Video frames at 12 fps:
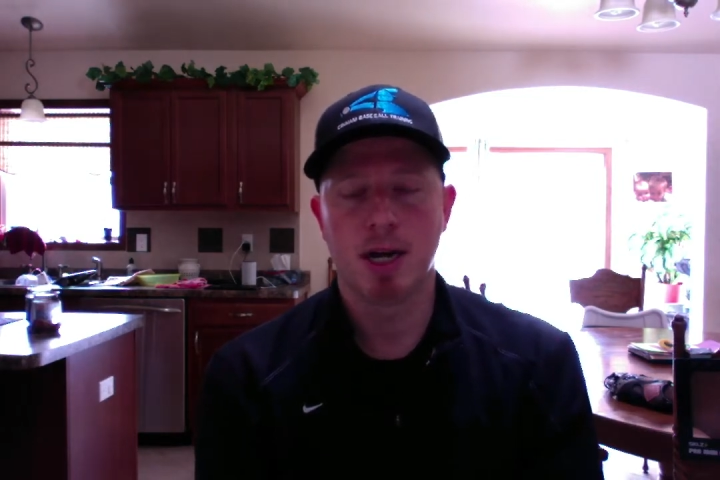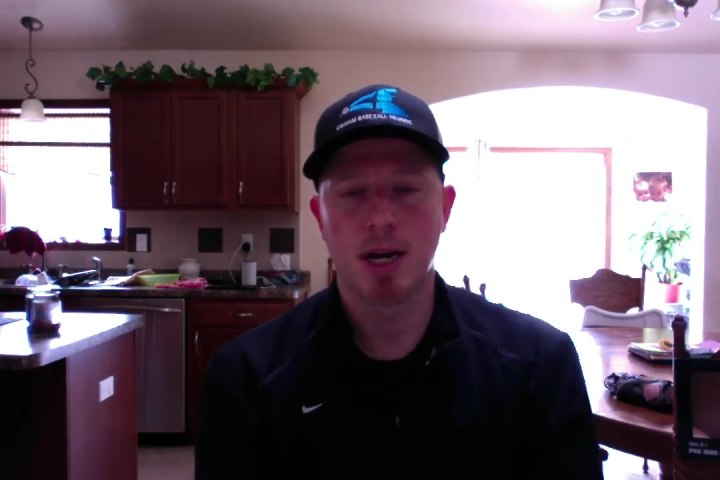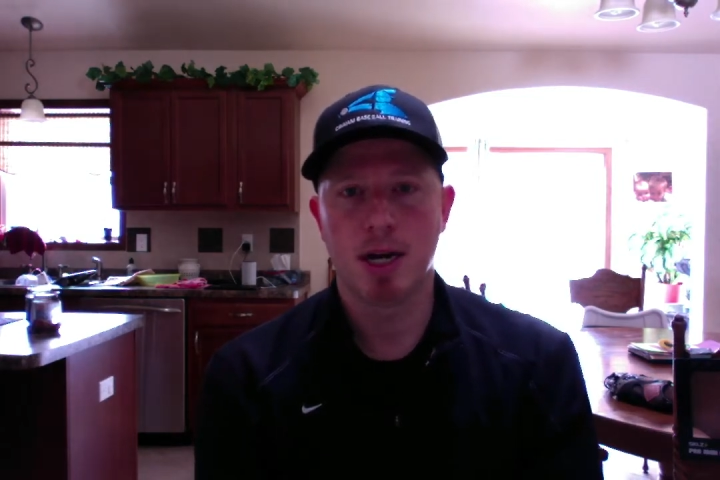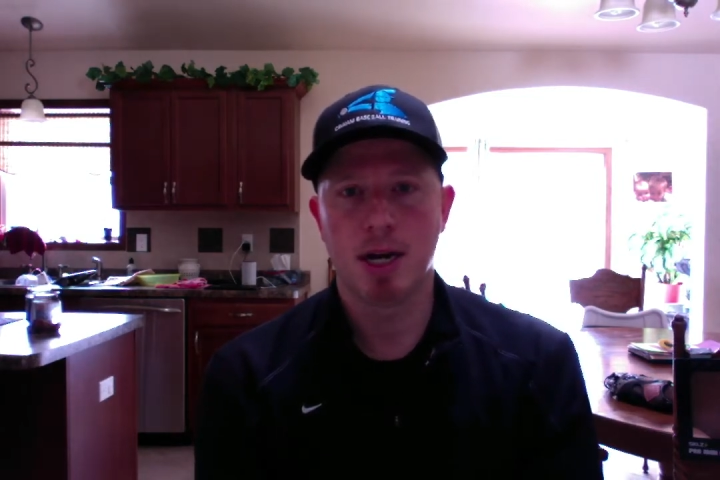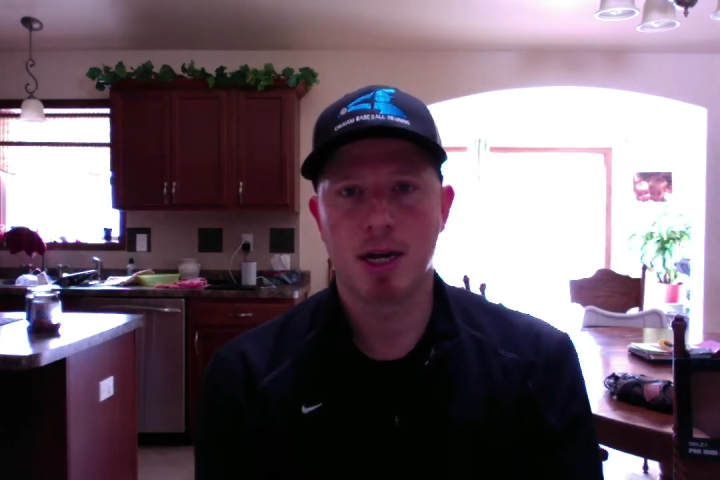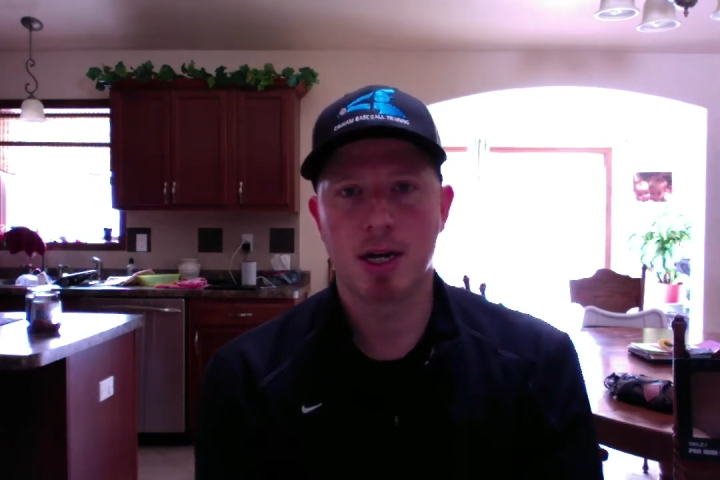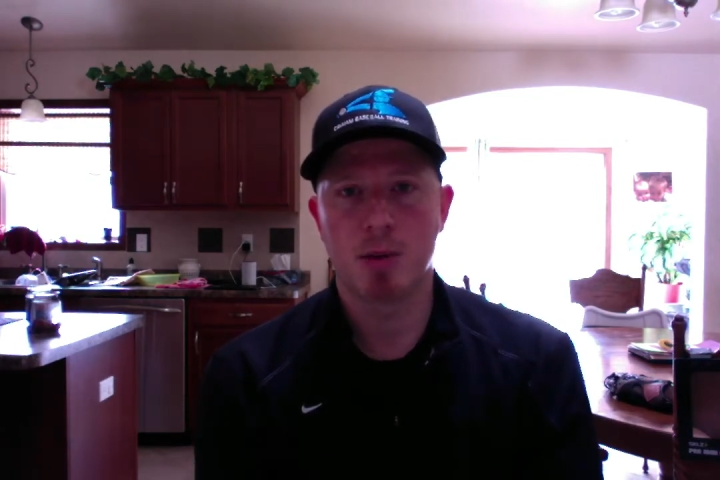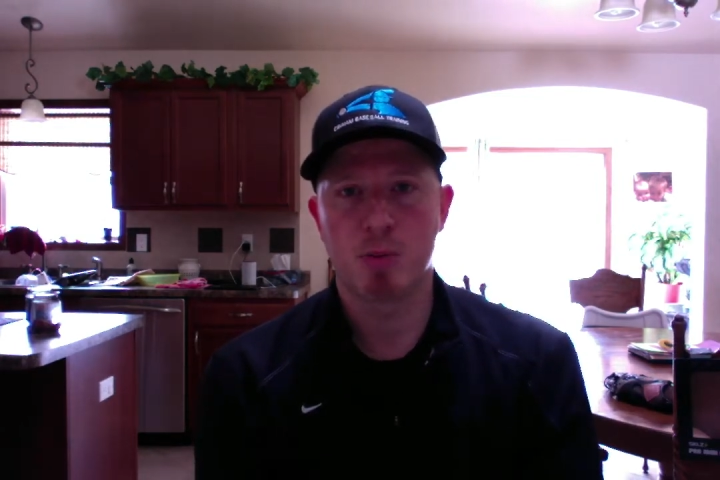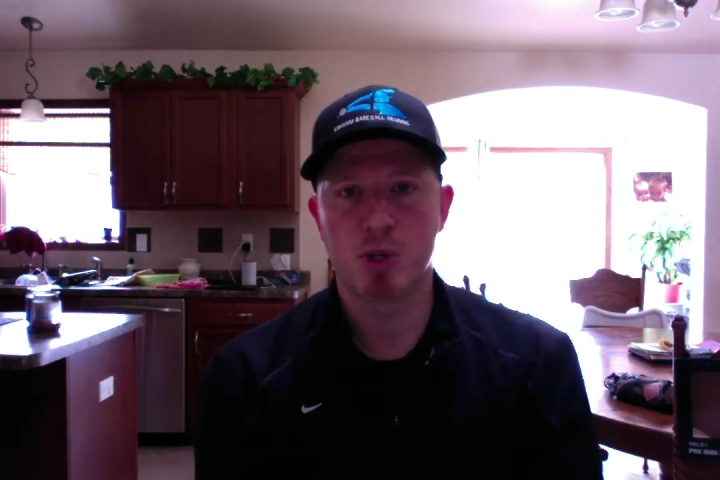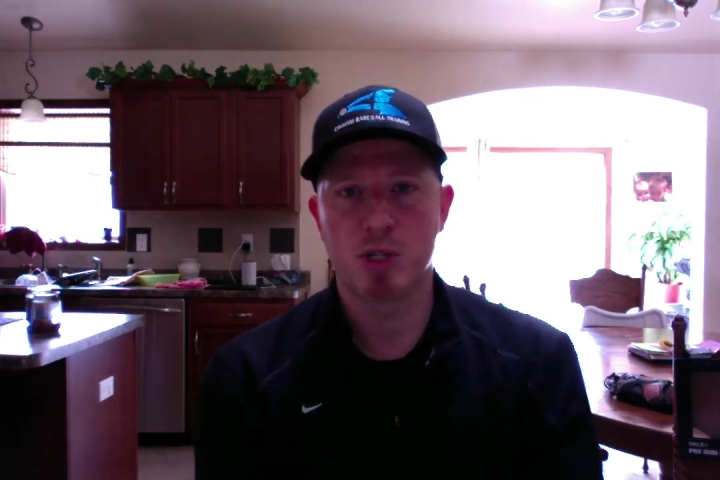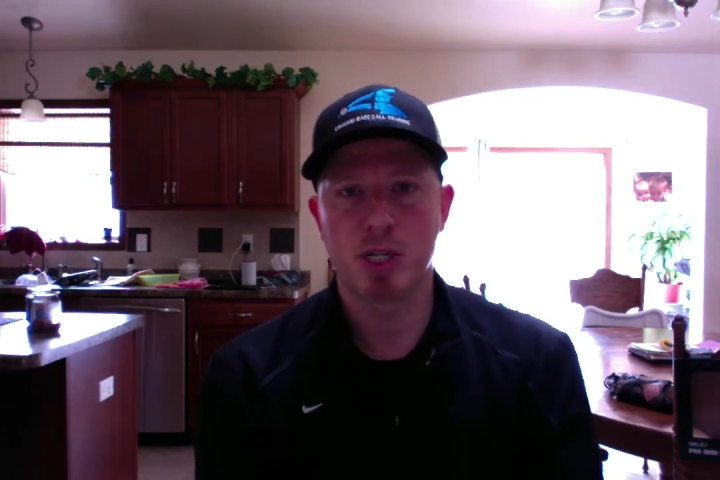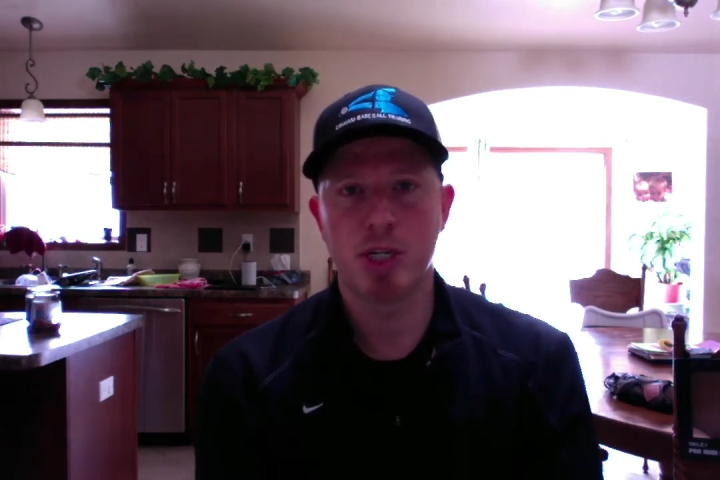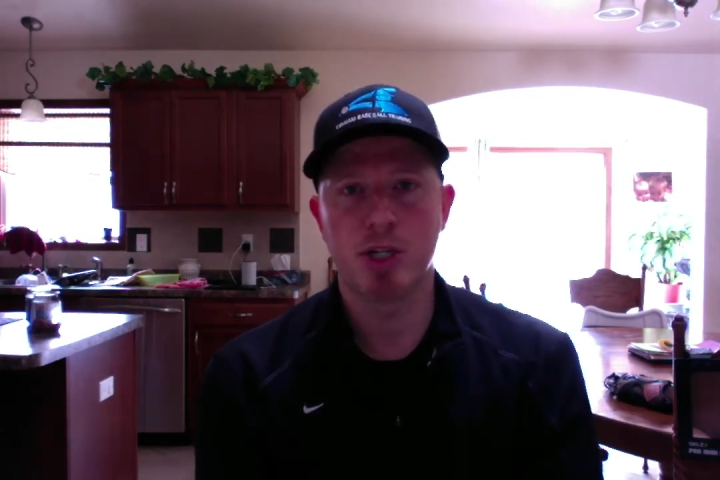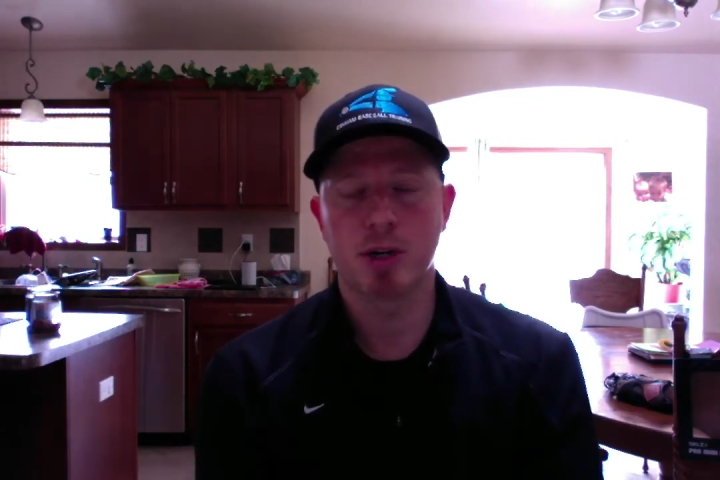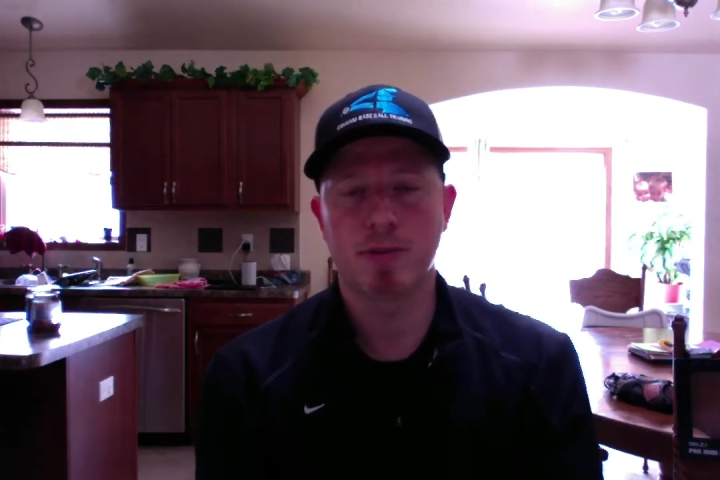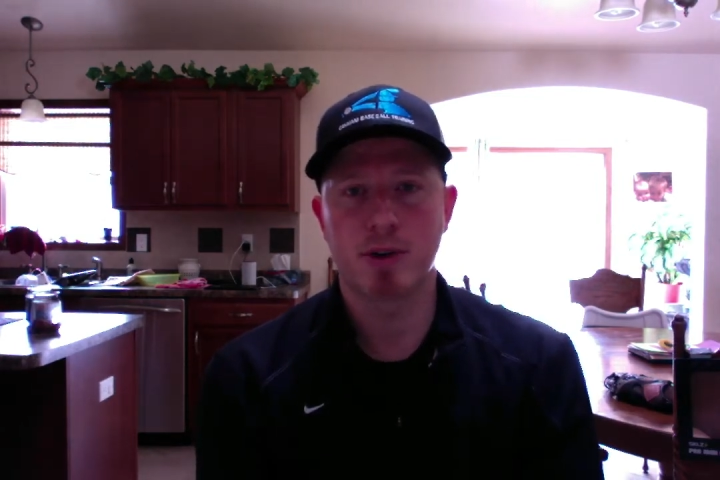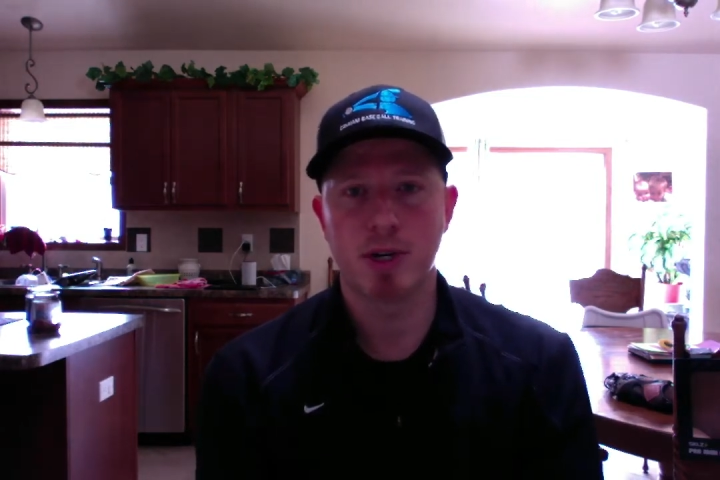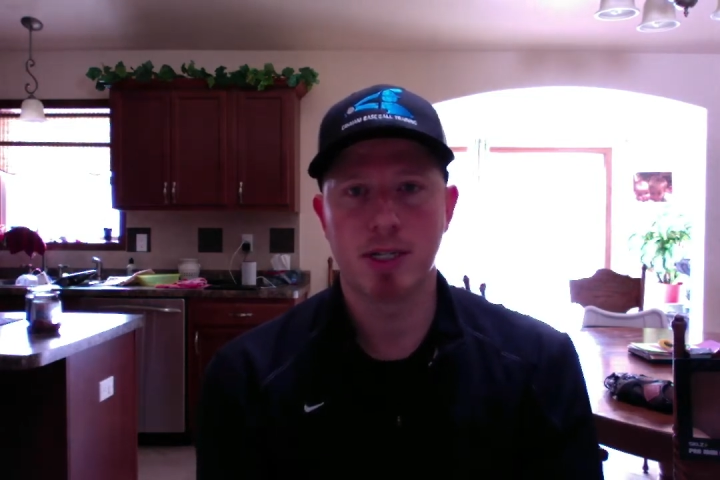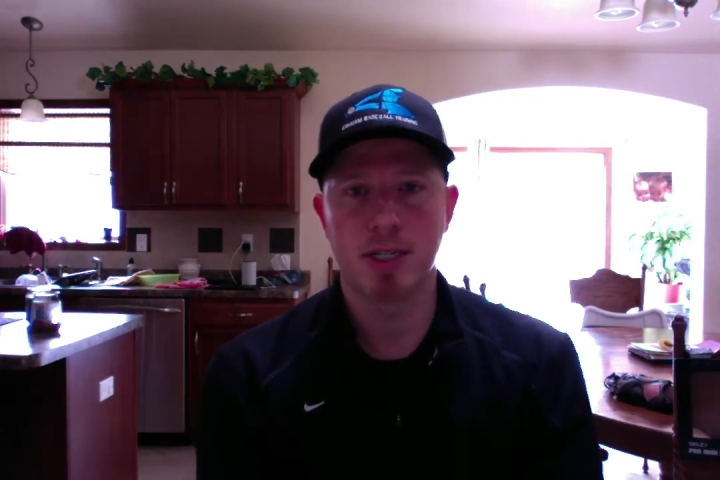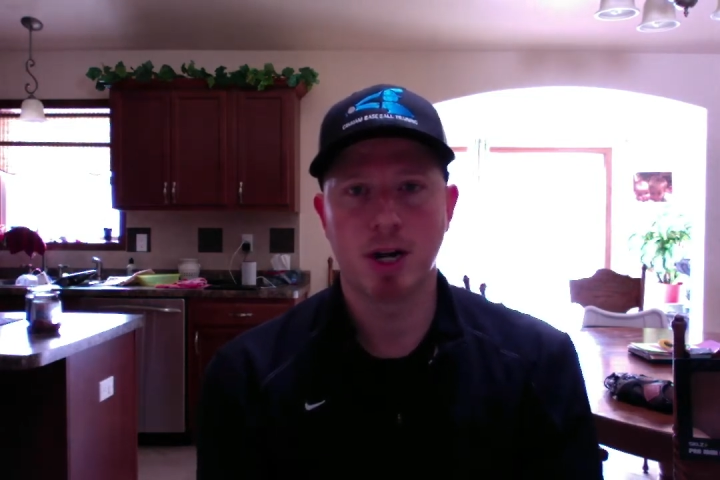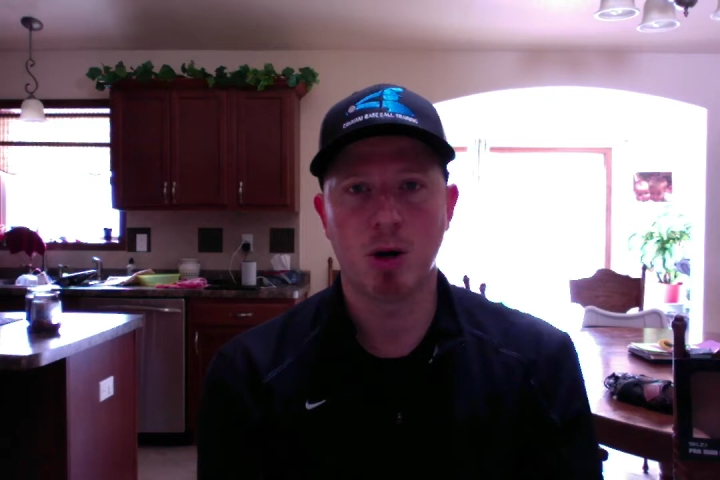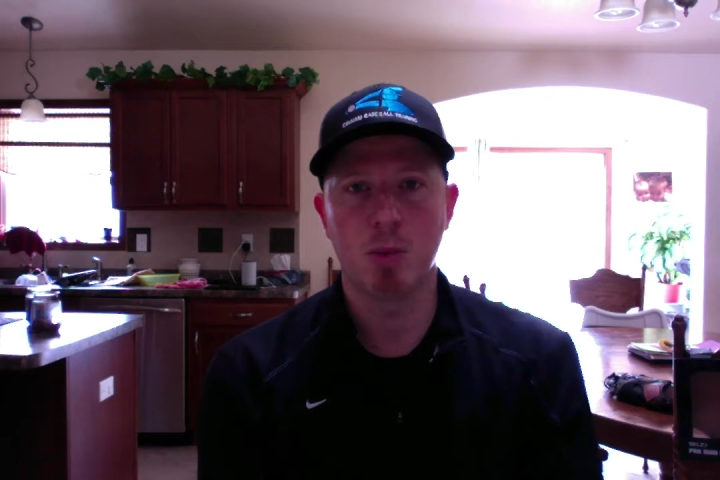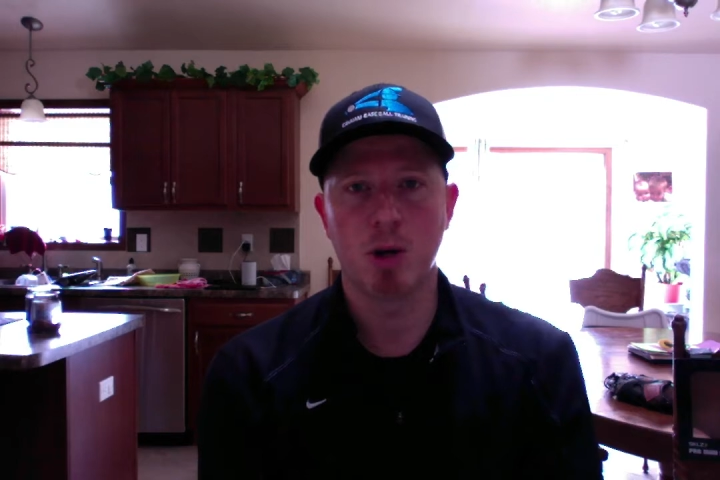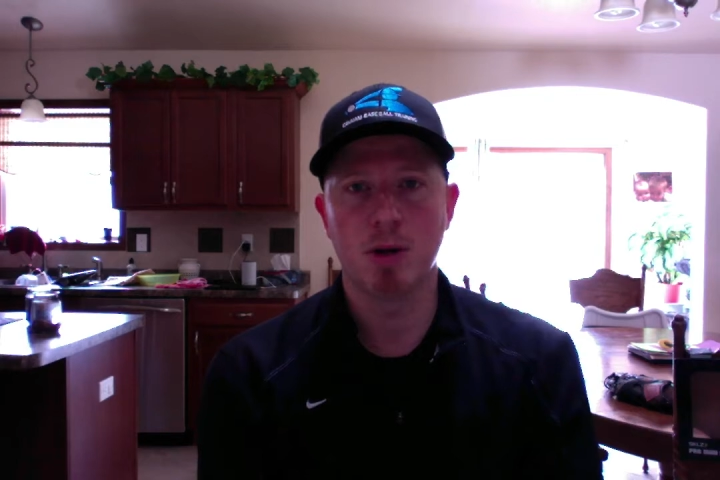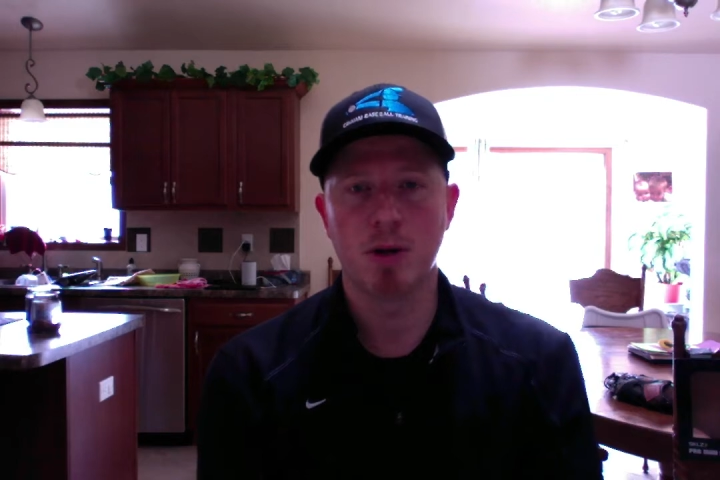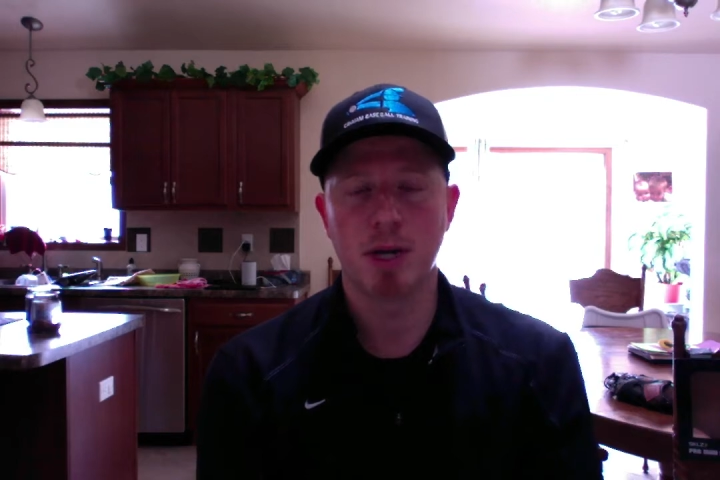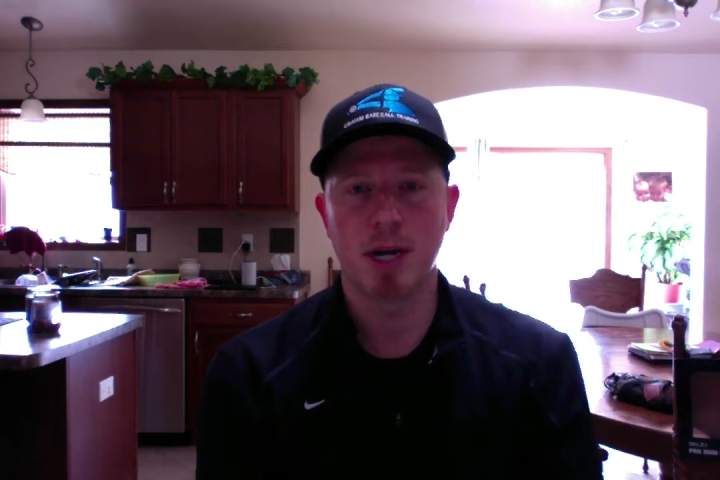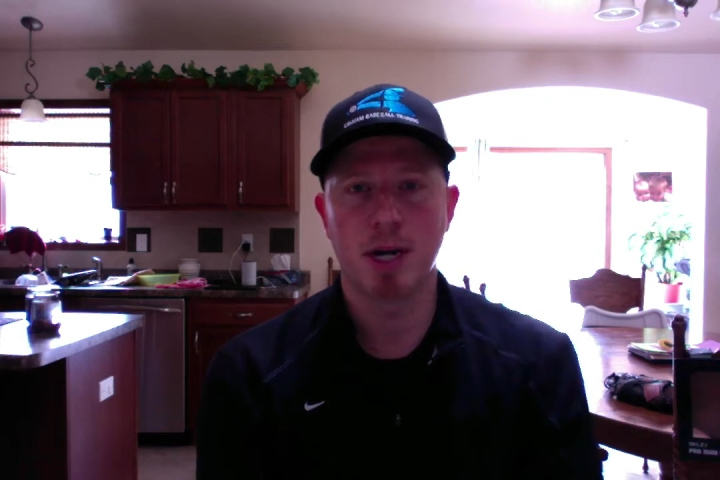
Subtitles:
a procedure for his elbow,